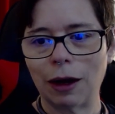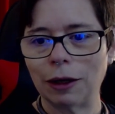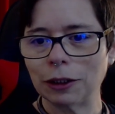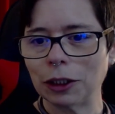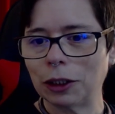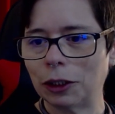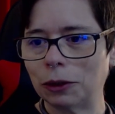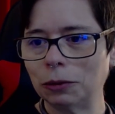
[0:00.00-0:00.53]

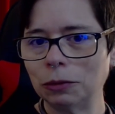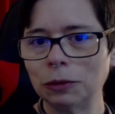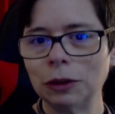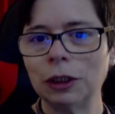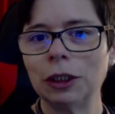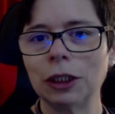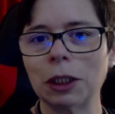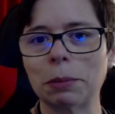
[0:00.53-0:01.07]
you know
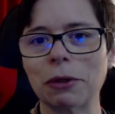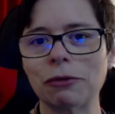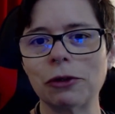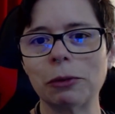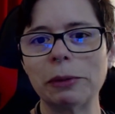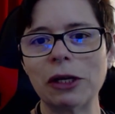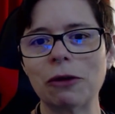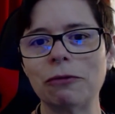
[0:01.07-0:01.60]
the
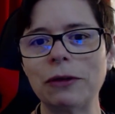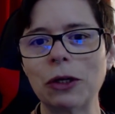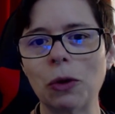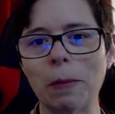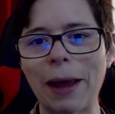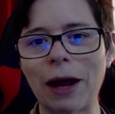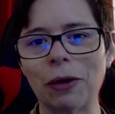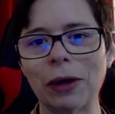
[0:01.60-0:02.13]
proverbial fecal
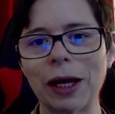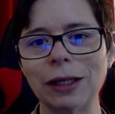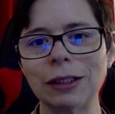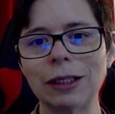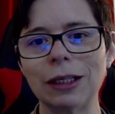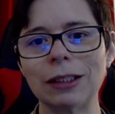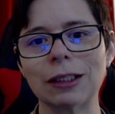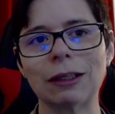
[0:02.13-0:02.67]
matter hit,
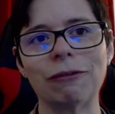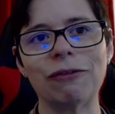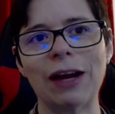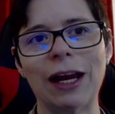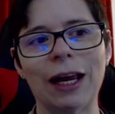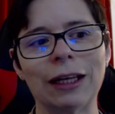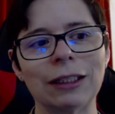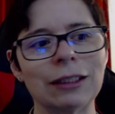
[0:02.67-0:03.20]
hits the
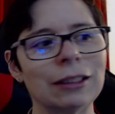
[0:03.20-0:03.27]
fan.